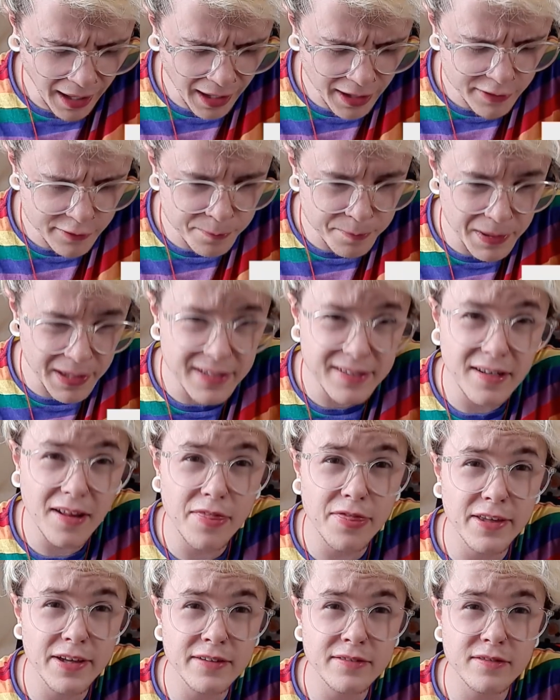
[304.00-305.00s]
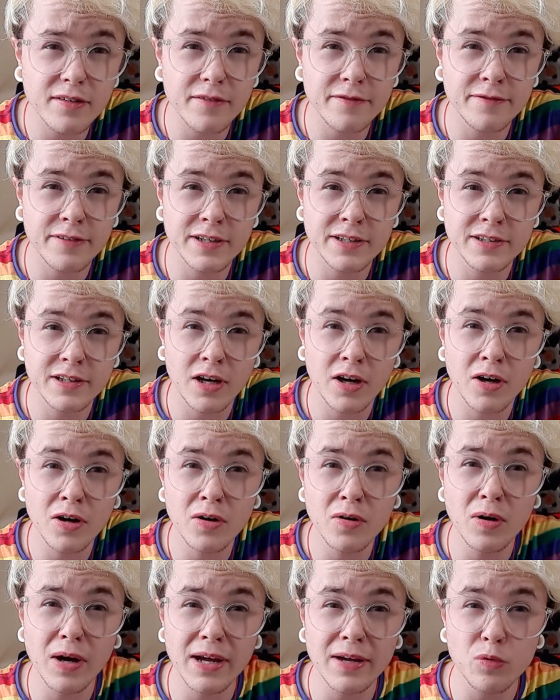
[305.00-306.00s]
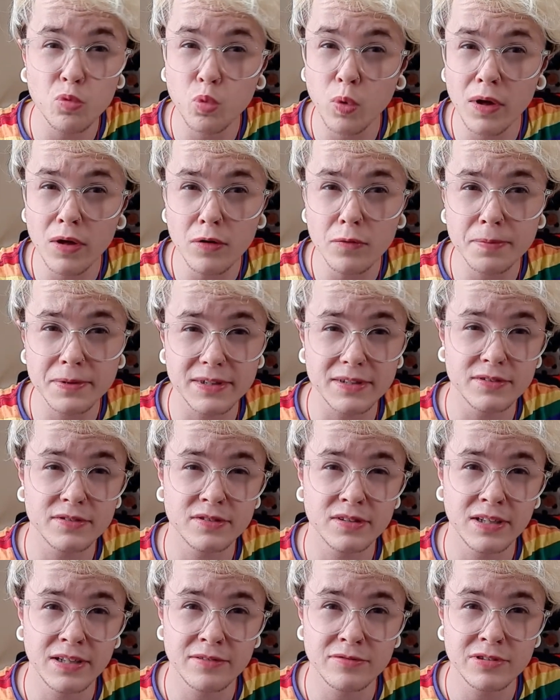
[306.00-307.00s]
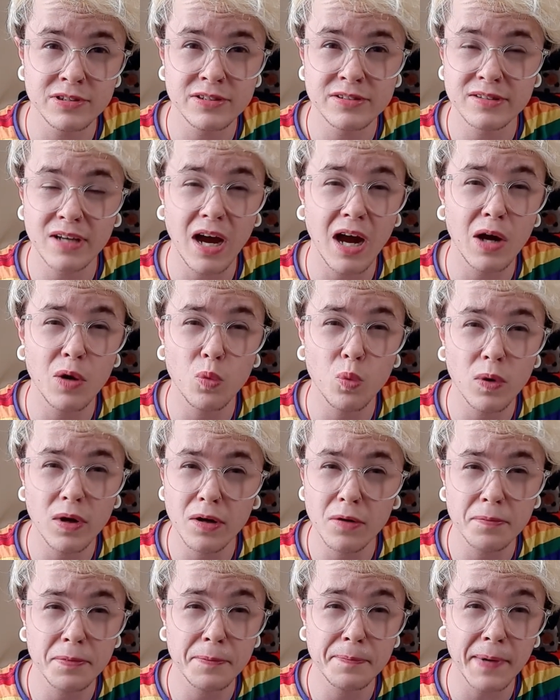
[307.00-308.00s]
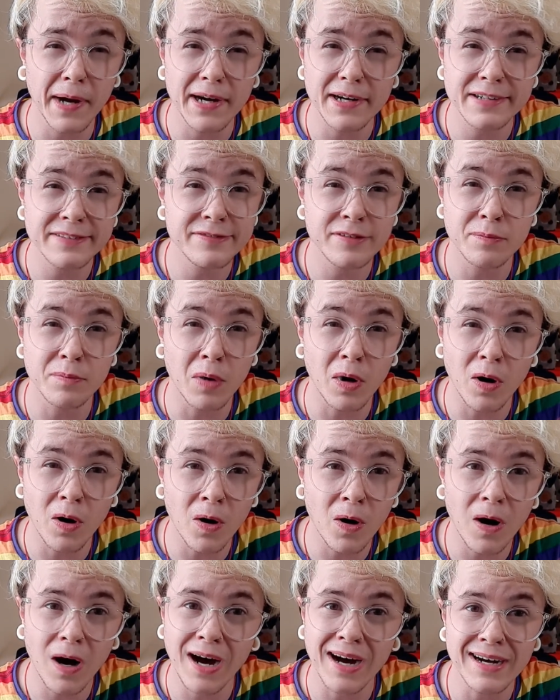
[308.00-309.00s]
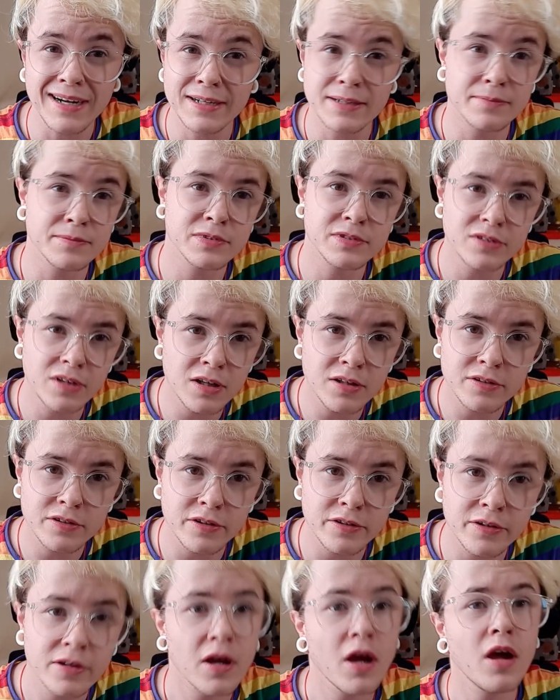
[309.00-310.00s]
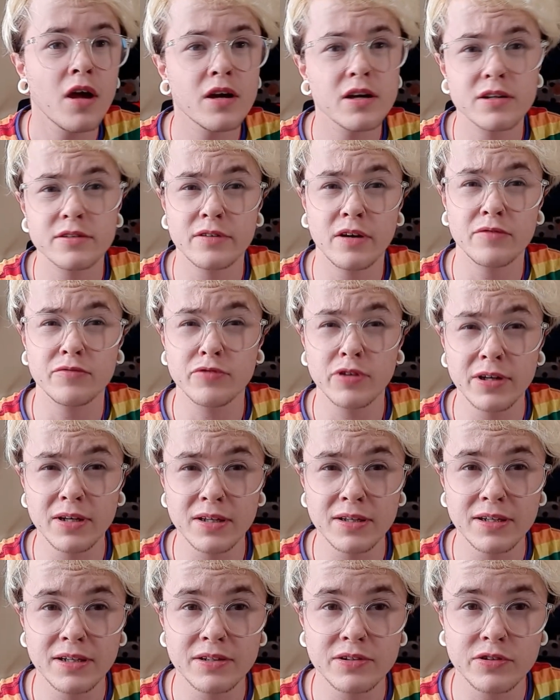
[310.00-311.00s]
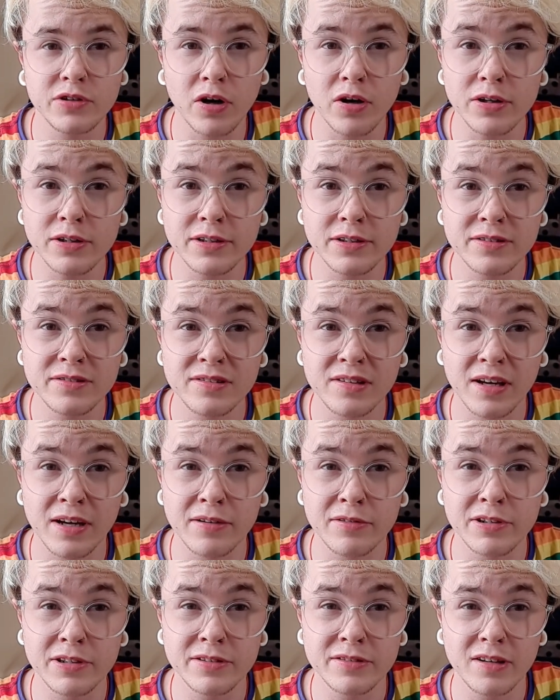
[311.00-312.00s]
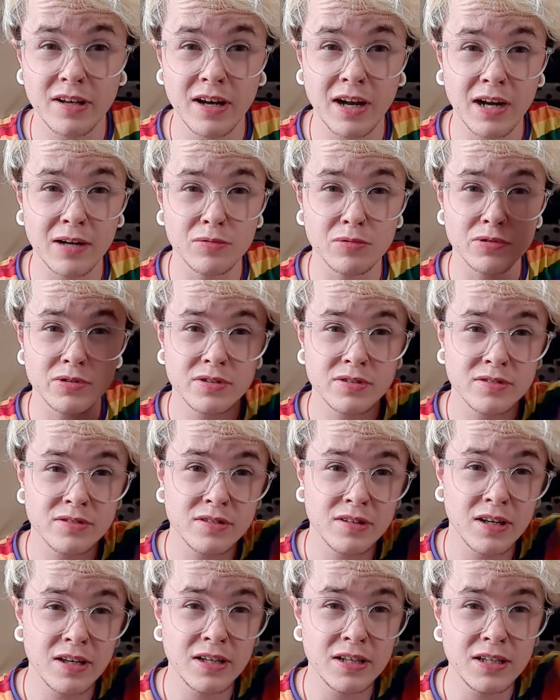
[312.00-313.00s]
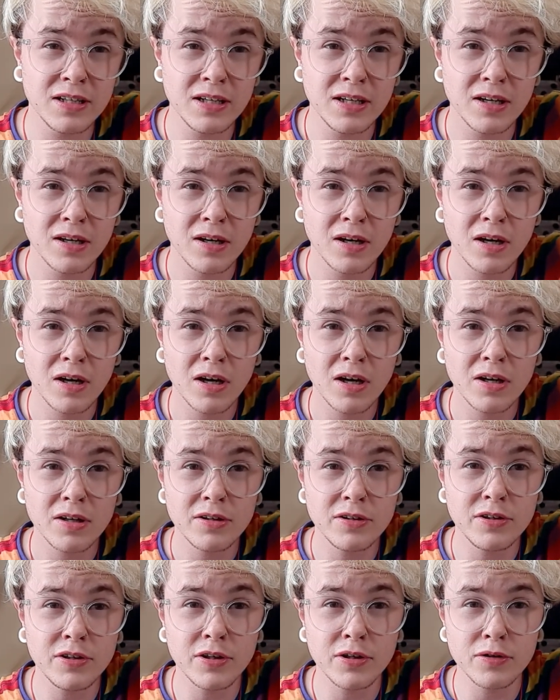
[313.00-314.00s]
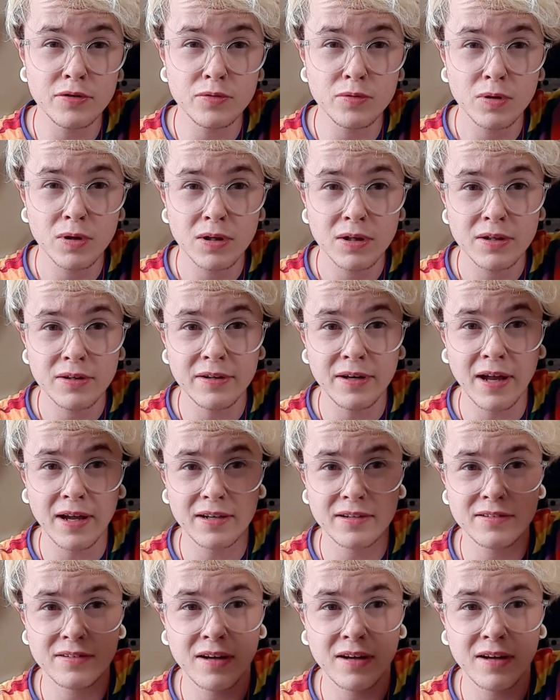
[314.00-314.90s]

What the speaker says: has been this video. It will be a series. I will be back for more, I am certain, because I really enjoy this series, and I will see you next